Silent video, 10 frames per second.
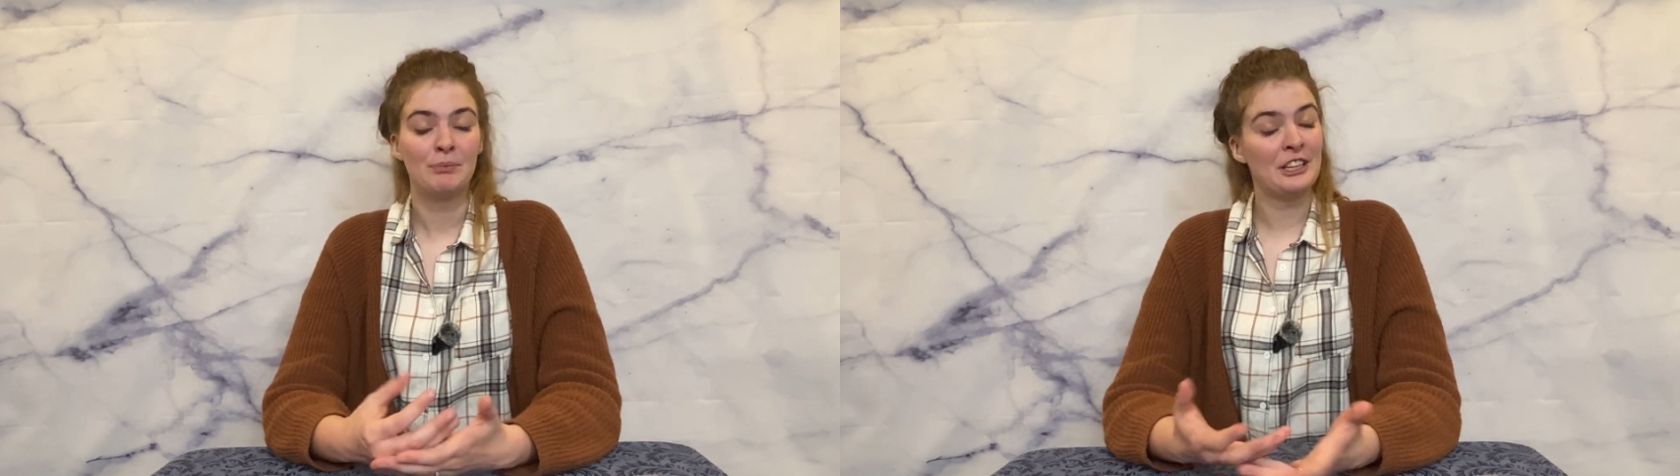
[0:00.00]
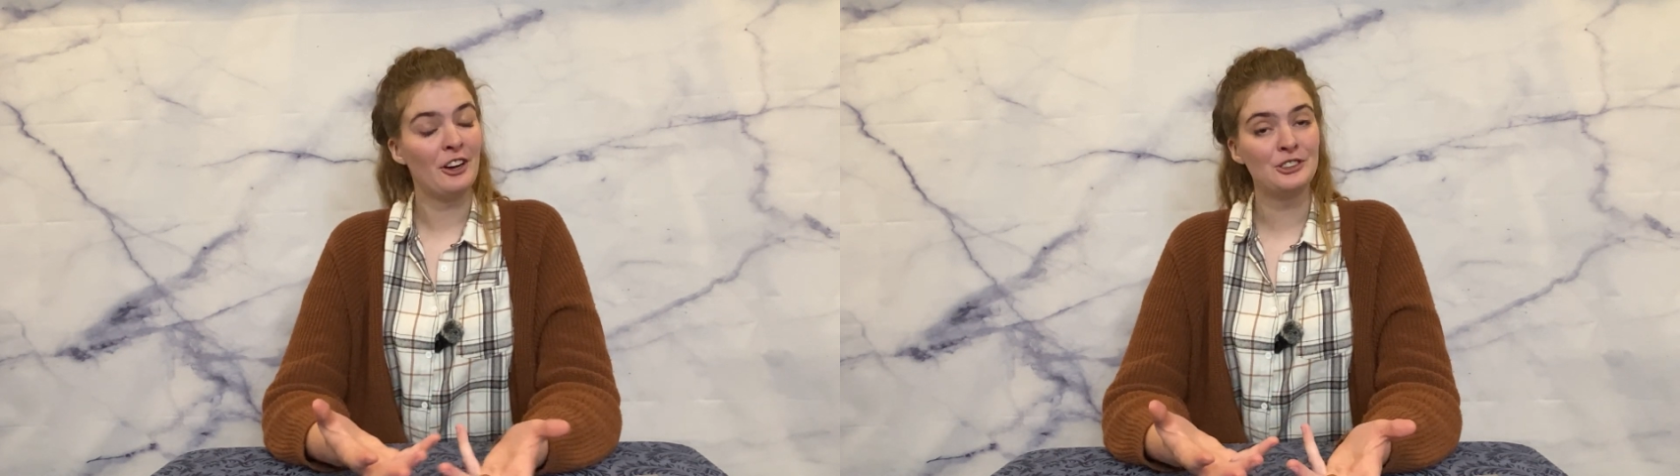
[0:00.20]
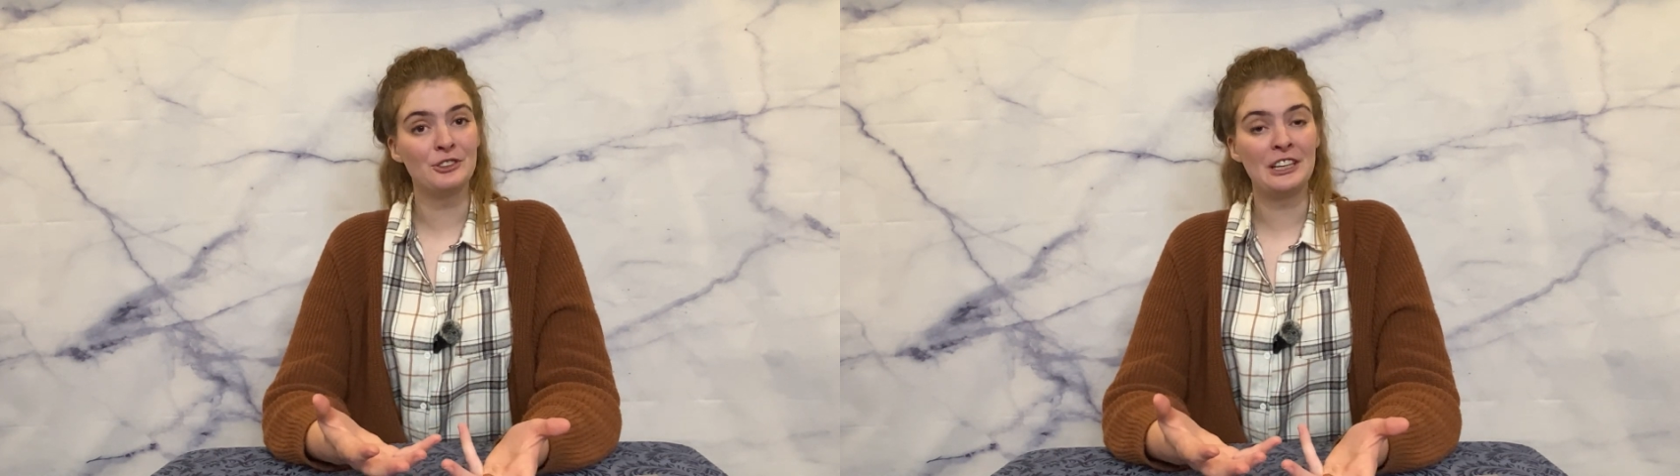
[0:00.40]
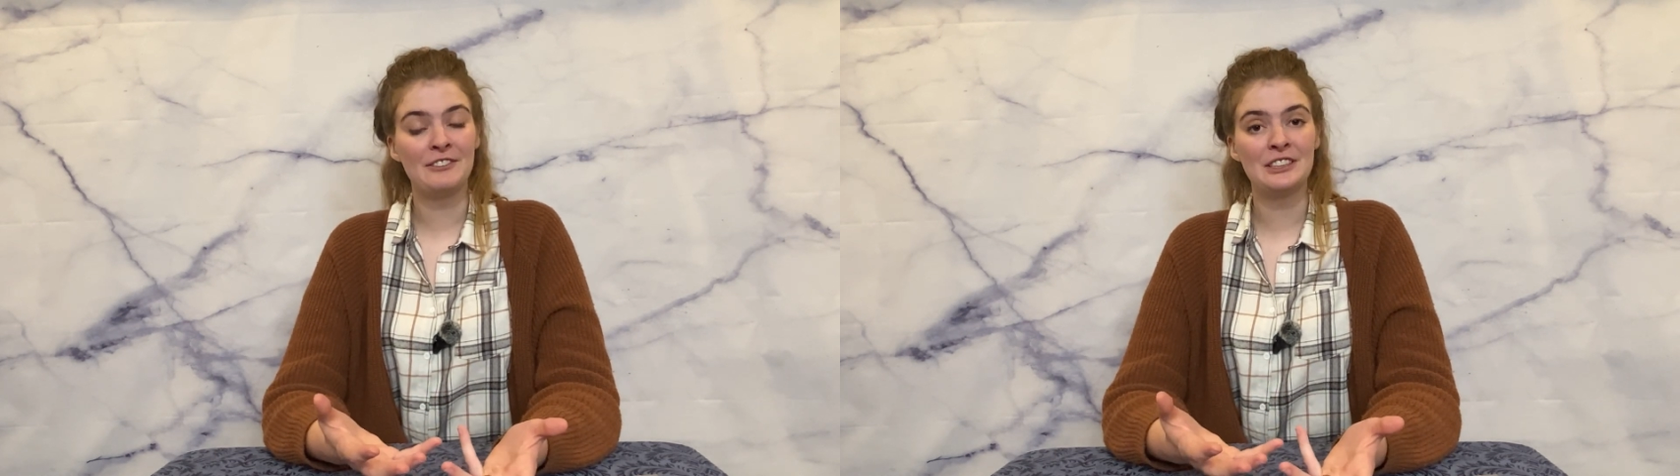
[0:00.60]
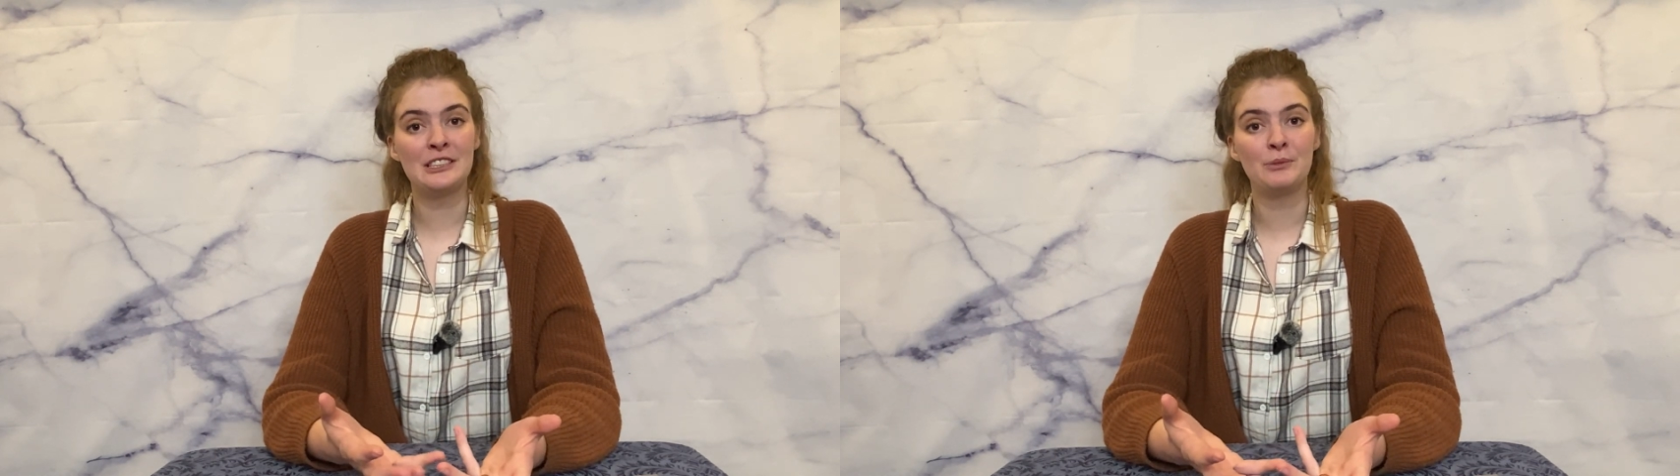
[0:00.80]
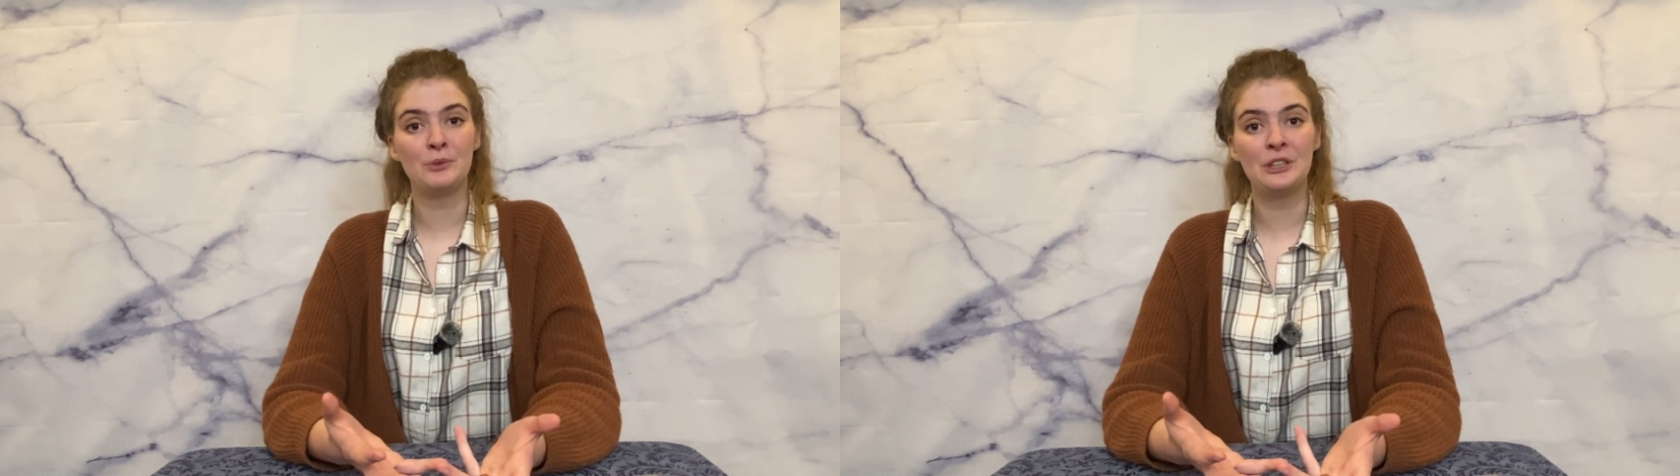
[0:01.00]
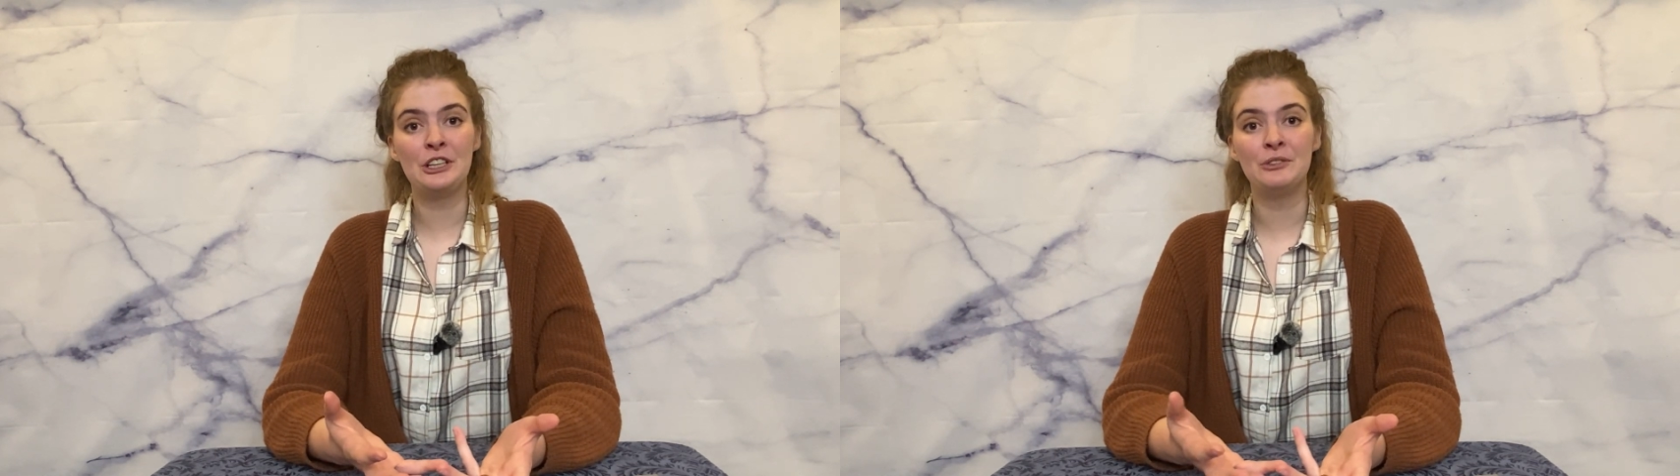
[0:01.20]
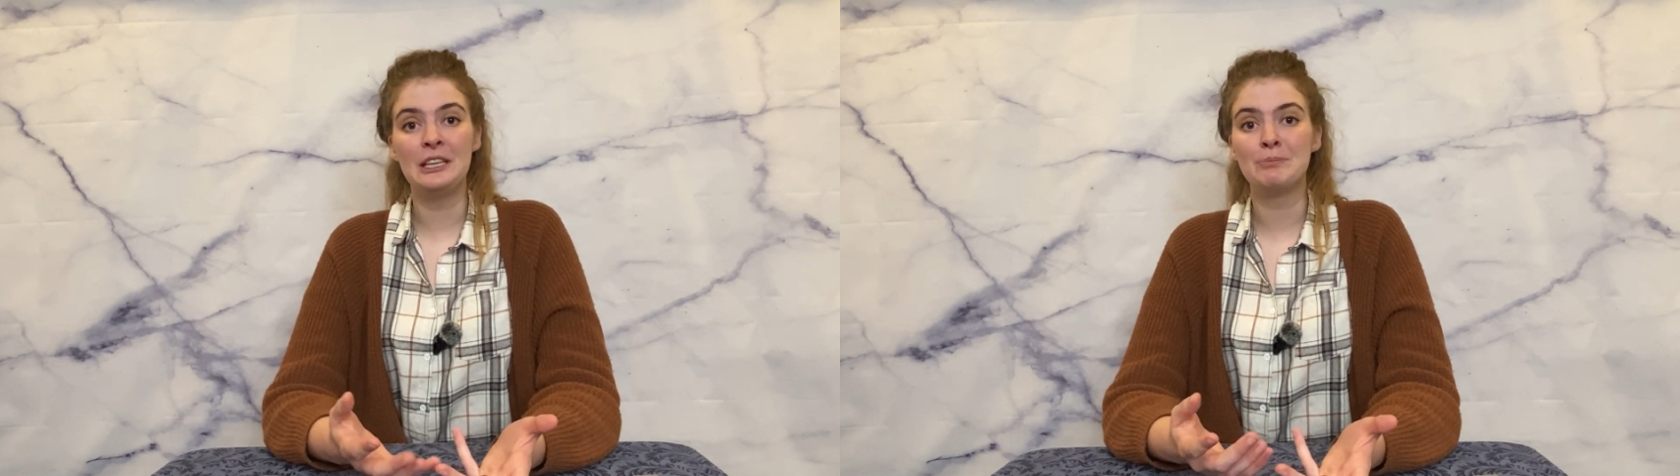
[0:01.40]
but they also give us some really
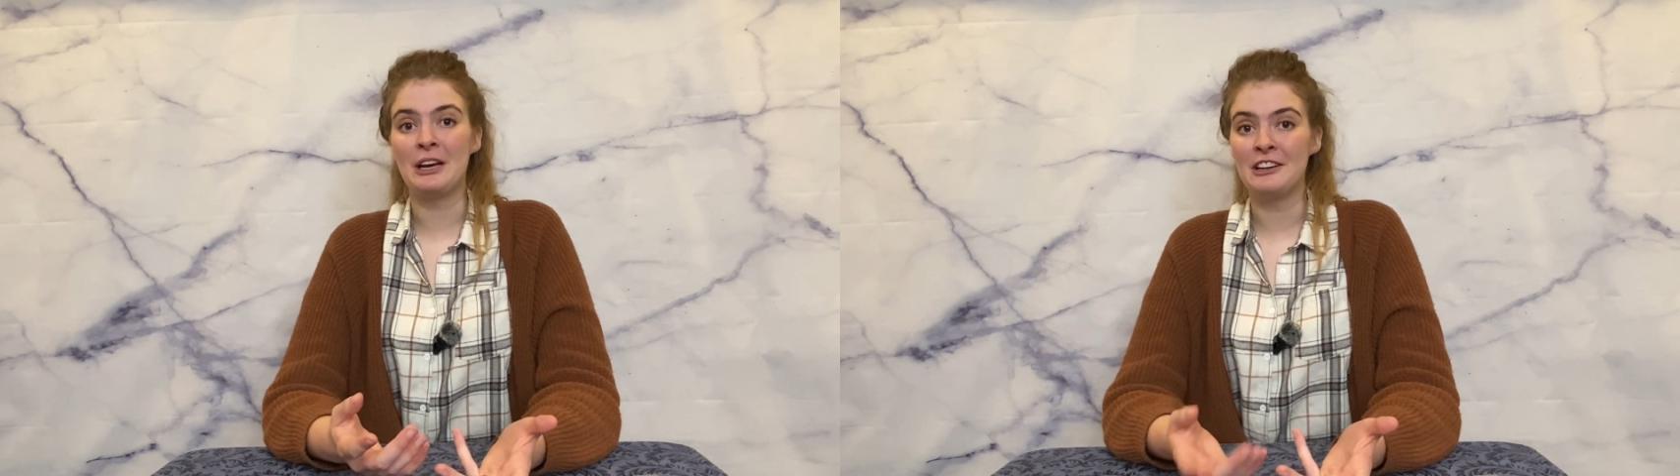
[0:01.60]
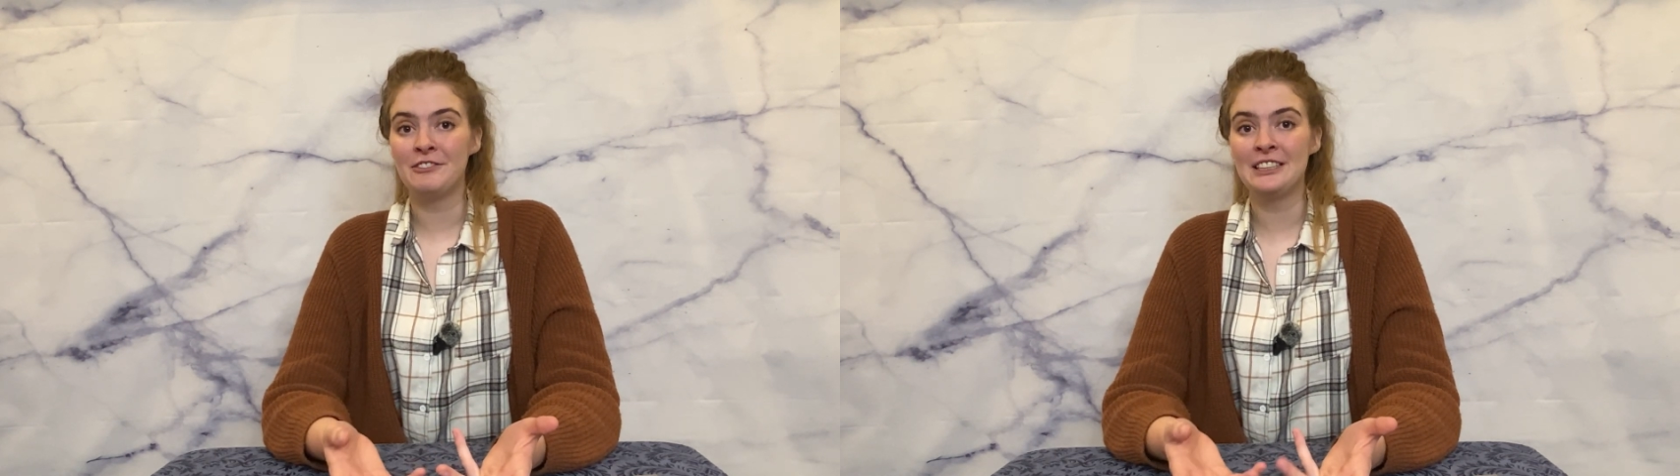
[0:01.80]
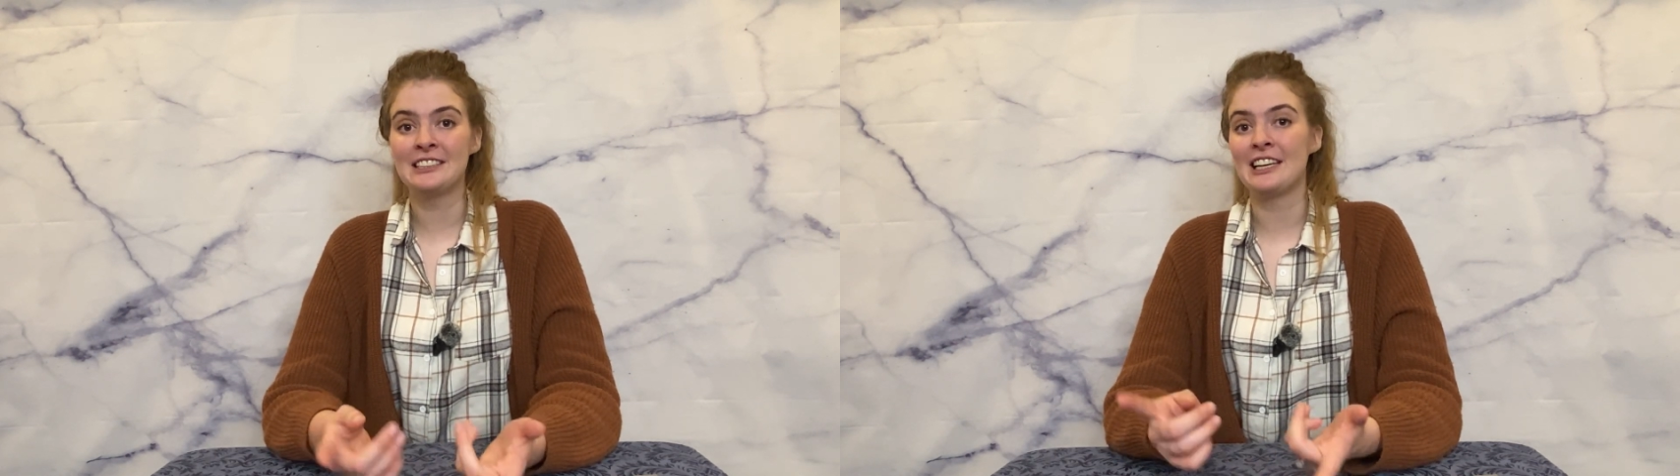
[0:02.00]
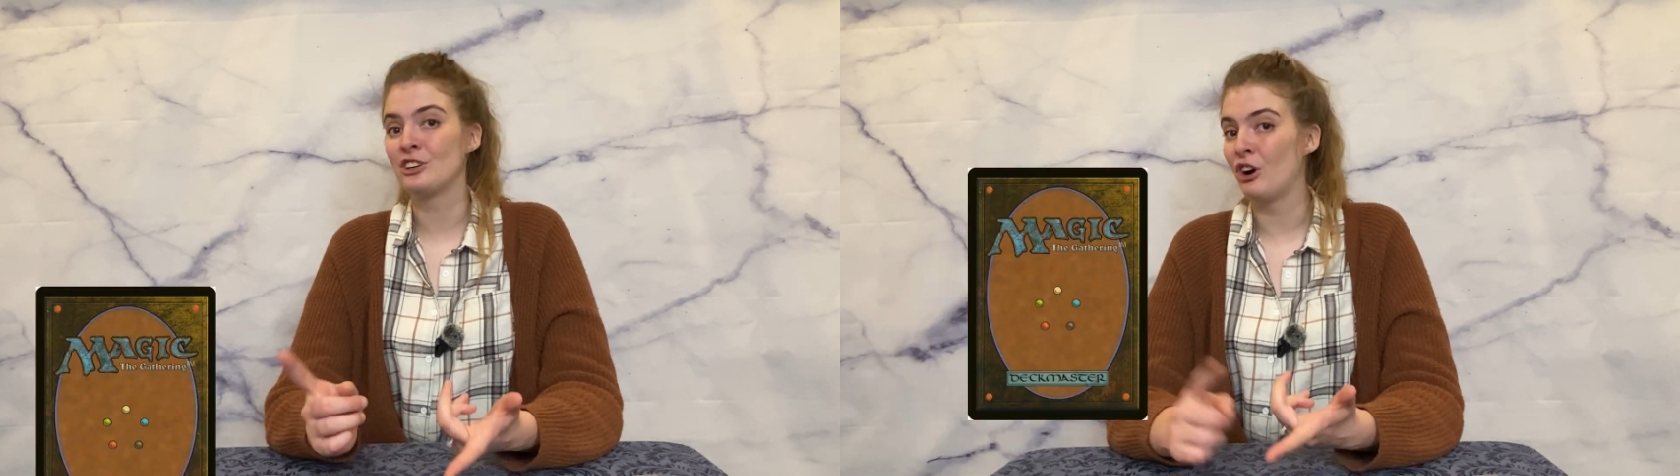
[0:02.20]
unique benefits like